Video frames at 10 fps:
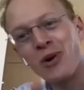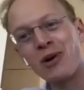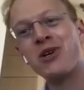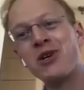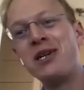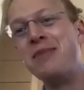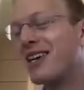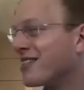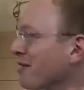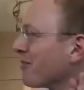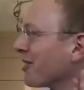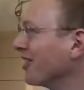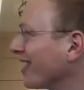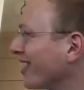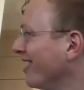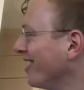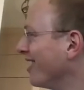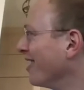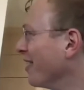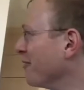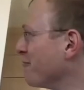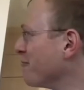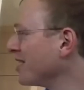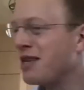point I'm trying to make is something like, it